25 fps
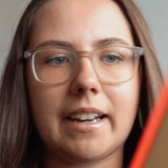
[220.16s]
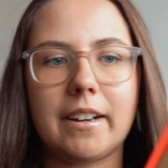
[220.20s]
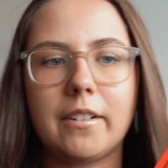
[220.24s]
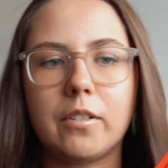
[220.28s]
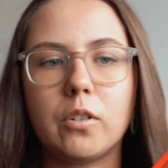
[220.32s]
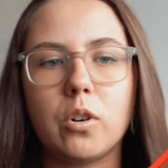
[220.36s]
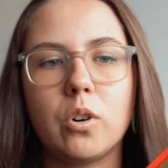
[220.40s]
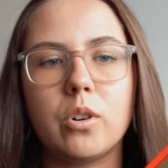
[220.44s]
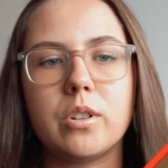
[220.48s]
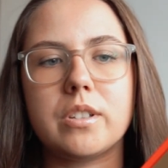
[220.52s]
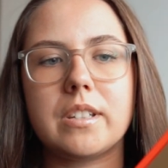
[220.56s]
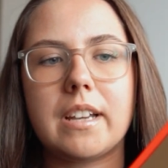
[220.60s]
And of
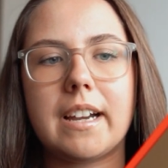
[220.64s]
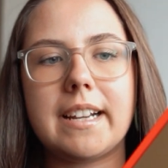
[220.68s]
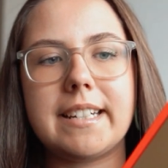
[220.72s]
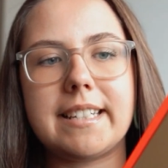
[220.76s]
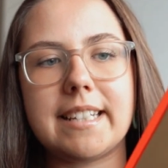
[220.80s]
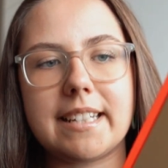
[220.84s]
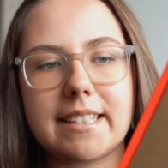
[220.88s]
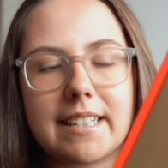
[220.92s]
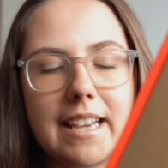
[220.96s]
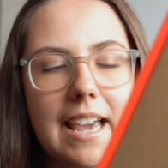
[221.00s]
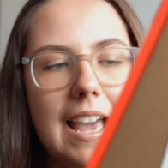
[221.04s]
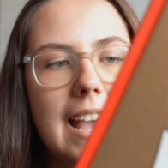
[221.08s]
course I
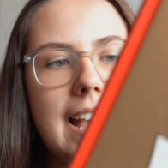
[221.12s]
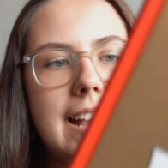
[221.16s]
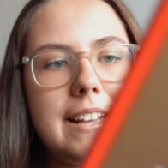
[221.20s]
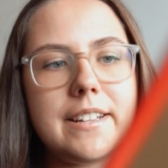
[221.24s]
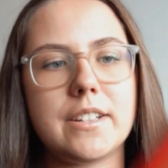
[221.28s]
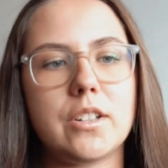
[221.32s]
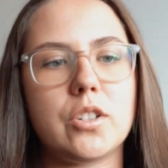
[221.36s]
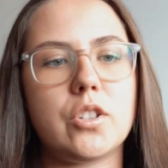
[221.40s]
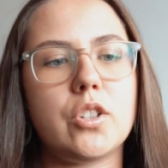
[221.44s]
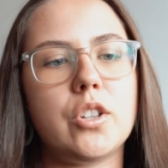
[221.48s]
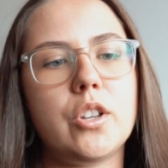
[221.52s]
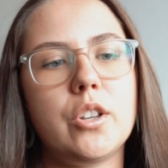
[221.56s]
did
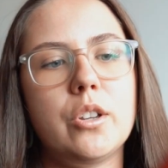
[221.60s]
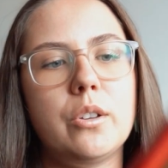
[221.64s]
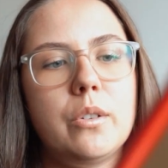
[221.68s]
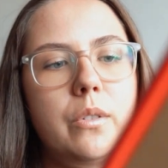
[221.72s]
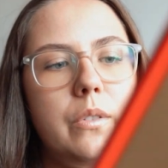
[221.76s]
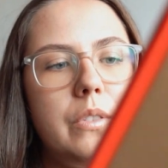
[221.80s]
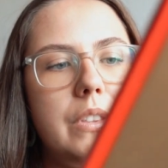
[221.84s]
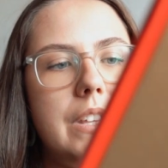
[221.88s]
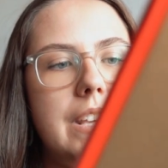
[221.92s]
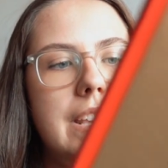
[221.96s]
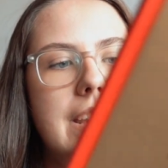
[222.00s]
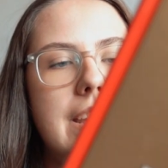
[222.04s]
head
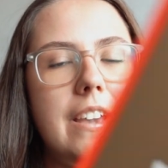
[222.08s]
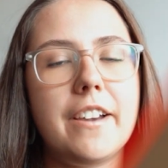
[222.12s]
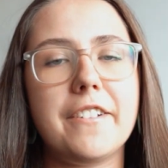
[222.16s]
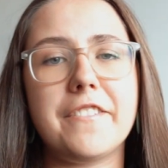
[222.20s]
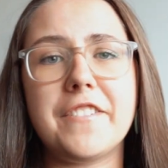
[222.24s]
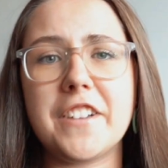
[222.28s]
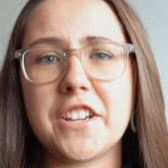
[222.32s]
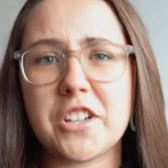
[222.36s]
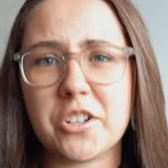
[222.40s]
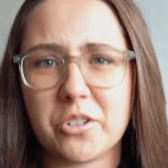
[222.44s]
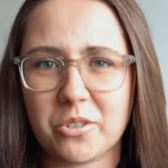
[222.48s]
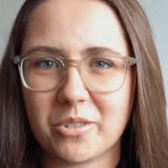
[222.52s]
to the
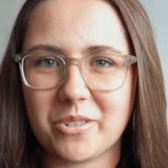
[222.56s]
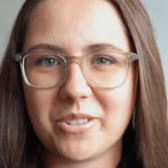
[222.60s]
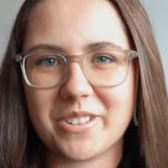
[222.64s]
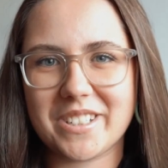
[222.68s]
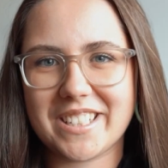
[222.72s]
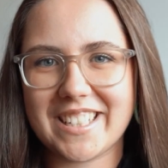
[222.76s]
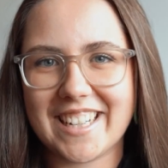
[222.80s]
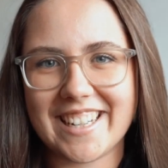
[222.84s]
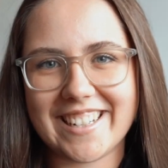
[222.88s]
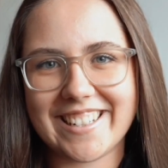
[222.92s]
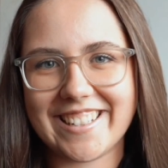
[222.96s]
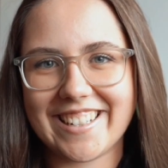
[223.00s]
official
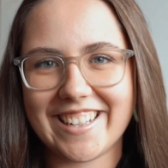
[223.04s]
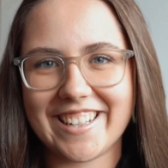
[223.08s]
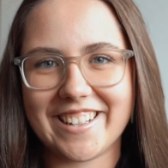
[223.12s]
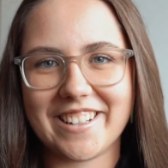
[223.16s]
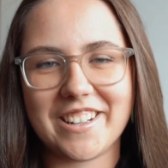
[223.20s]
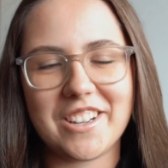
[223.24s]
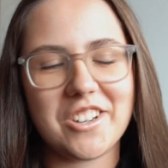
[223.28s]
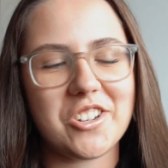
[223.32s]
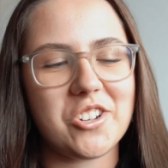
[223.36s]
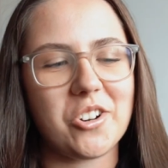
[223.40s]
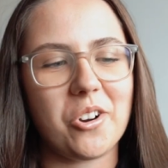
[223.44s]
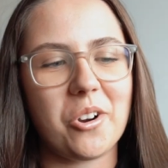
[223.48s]

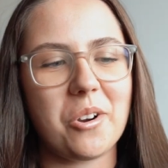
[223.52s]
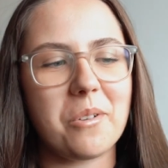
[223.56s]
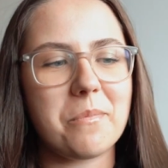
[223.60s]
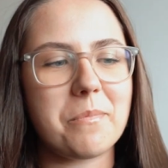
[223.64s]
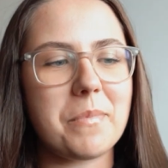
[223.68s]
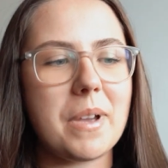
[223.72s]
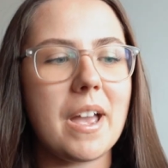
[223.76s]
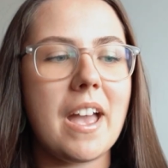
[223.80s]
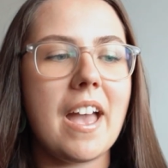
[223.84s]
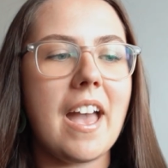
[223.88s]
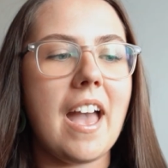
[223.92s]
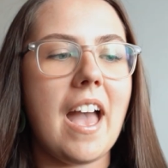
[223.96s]
Tintin
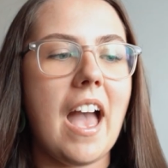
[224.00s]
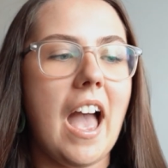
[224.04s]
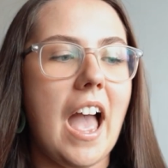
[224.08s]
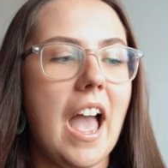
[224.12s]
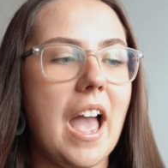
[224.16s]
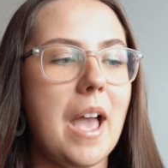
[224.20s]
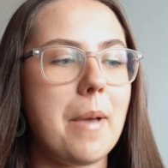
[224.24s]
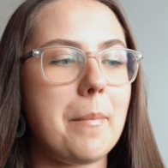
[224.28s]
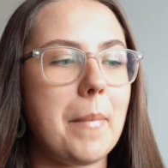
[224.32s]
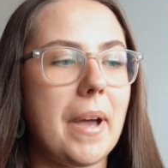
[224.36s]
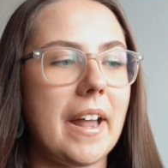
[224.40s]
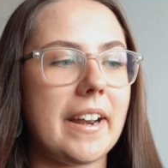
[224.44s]
shop
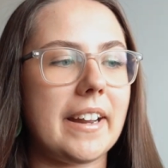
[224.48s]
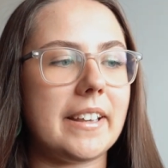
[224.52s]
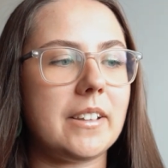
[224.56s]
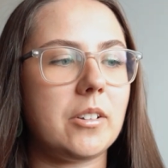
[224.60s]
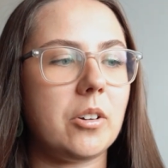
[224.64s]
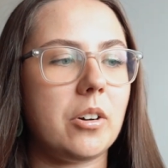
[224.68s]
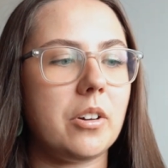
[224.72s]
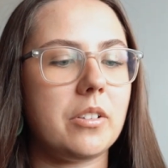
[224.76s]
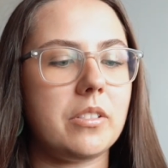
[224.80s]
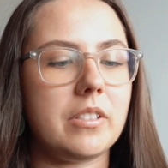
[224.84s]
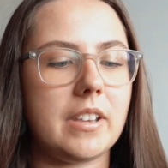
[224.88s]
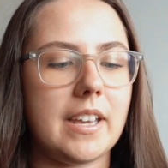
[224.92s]
and I
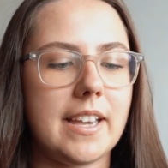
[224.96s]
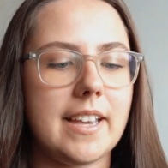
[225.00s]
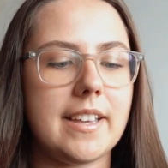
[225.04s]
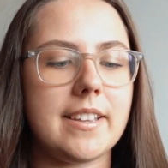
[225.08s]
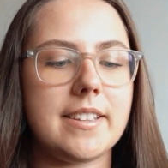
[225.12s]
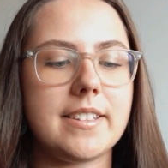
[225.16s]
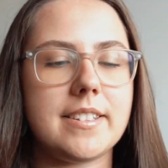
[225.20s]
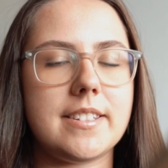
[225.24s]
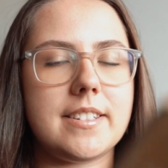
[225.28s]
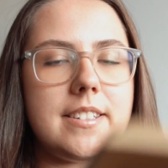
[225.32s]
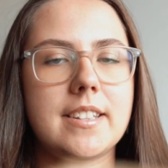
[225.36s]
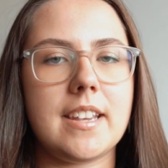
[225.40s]
got
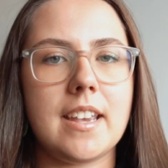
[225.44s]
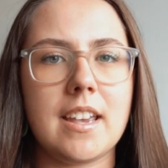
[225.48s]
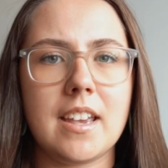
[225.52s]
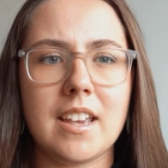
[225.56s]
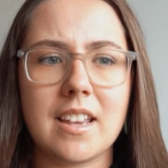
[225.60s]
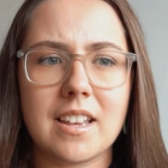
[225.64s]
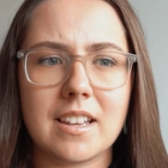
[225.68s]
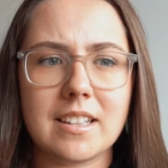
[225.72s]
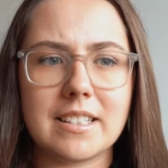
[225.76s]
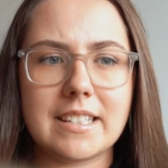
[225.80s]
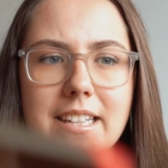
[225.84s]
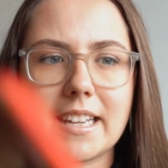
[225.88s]
this
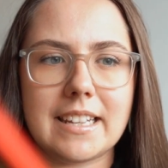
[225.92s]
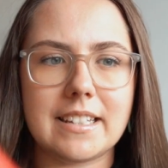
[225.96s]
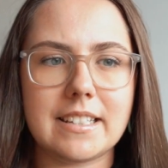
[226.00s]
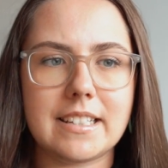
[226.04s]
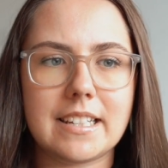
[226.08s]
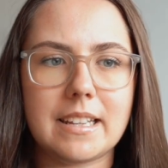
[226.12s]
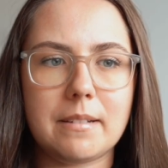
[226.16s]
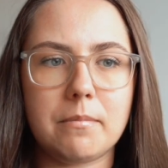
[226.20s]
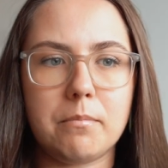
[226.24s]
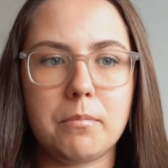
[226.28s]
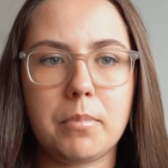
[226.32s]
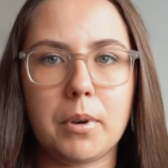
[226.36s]

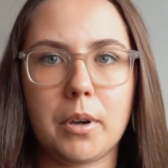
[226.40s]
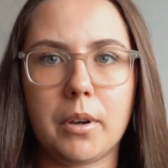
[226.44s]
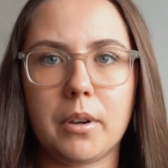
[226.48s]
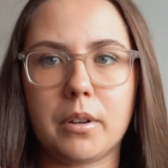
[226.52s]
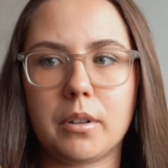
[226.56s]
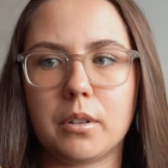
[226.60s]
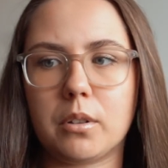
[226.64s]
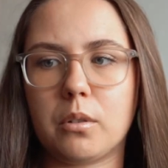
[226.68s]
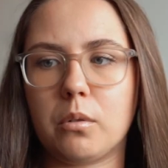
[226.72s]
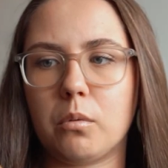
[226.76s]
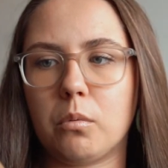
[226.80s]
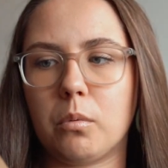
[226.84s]
Tintin
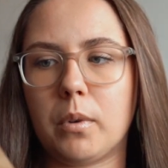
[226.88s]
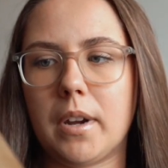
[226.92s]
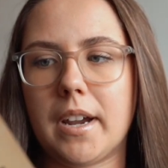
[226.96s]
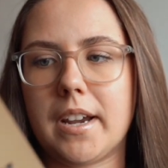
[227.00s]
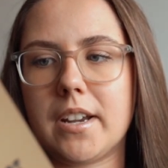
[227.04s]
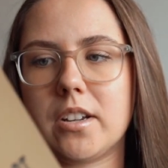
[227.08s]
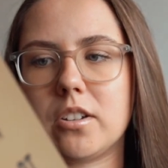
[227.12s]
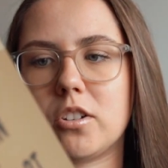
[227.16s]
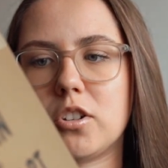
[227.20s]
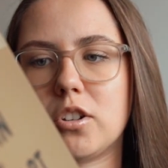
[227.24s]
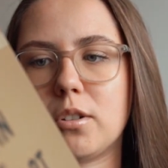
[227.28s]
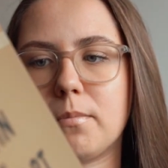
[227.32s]
book,
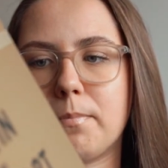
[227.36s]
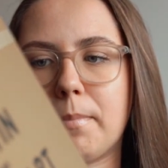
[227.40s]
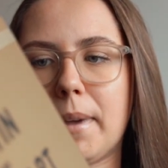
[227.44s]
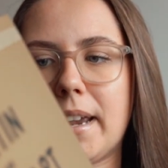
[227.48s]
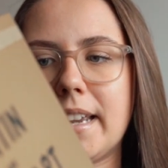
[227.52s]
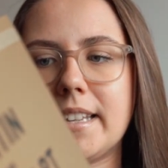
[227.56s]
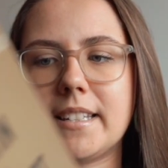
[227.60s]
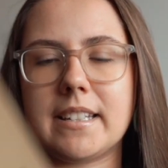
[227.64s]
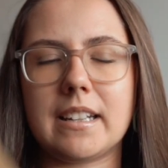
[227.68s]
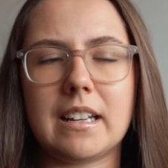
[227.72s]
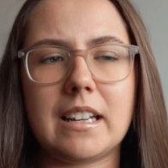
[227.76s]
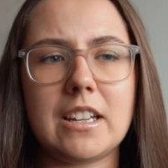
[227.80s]
which
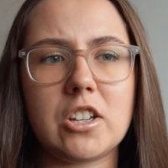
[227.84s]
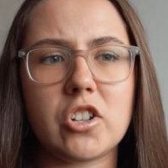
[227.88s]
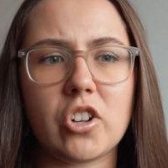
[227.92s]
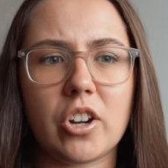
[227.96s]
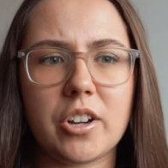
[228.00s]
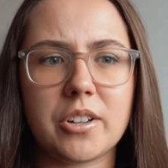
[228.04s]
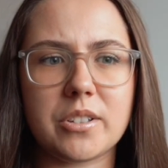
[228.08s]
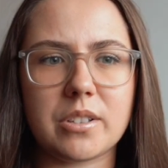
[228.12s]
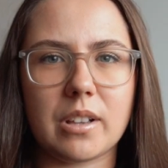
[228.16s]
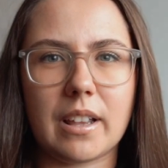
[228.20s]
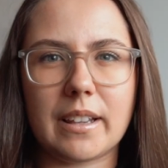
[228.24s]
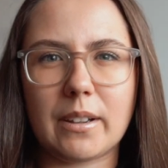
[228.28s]
basically
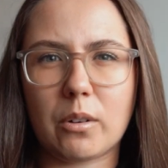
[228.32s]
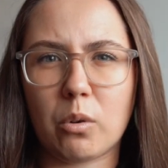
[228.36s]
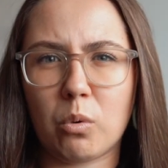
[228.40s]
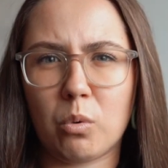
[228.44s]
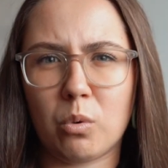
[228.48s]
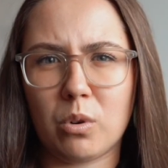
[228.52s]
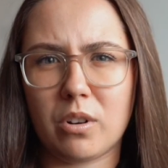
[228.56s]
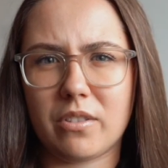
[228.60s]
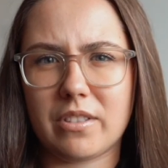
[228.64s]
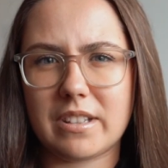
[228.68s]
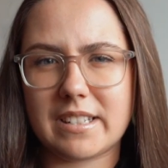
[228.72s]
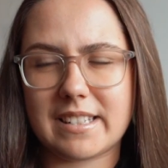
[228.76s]
shows like
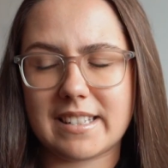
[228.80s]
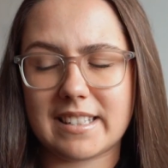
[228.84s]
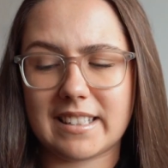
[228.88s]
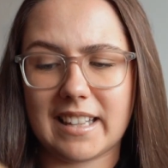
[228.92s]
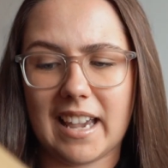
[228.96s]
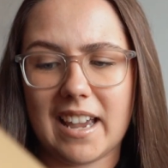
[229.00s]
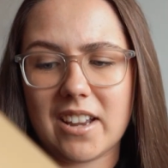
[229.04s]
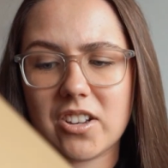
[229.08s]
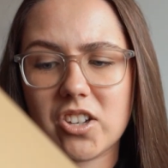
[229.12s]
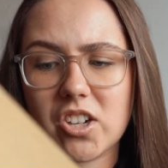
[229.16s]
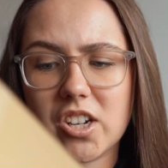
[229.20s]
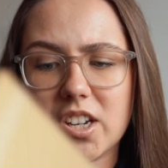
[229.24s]
all of the
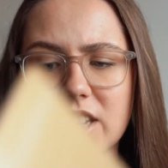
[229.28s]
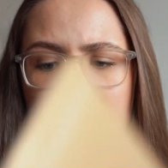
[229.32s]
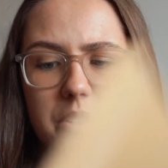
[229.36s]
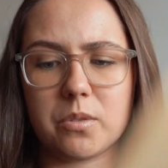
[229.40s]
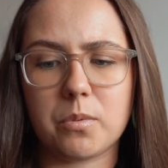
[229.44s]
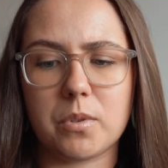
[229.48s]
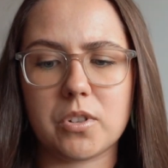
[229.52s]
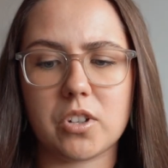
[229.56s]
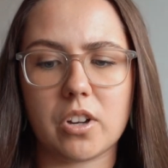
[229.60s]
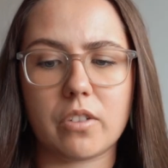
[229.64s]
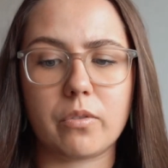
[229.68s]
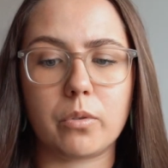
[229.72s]
sketches,
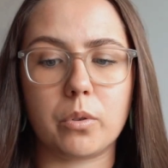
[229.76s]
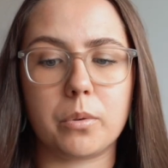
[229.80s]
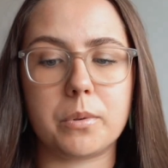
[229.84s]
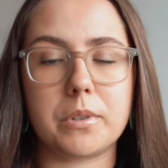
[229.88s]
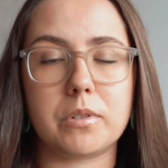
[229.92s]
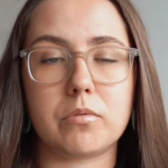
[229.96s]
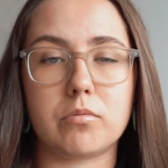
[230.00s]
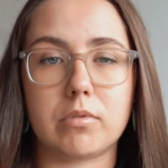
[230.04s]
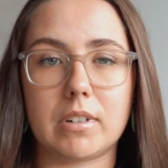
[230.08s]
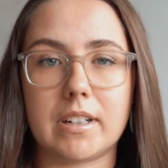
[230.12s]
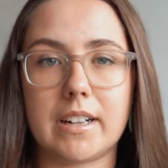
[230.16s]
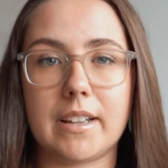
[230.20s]
which I thought
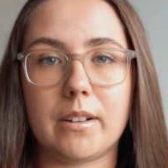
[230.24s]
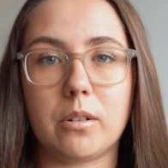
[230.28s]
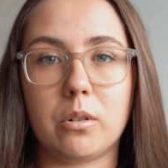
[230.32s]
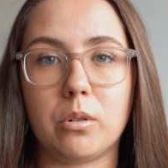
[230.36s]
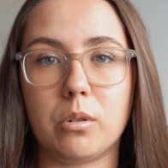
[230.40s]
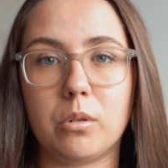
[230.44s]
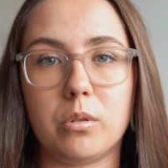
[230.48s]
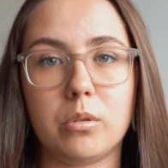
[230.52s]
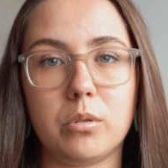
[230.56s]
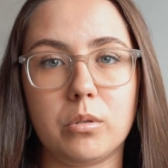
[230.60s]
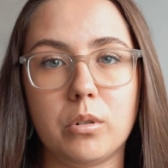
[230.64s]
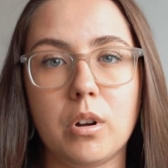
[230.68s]
was really
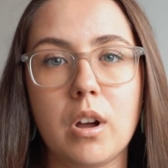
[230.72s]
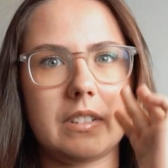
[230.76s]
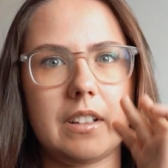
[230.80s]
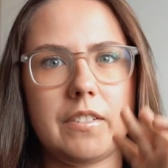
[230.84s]
cool.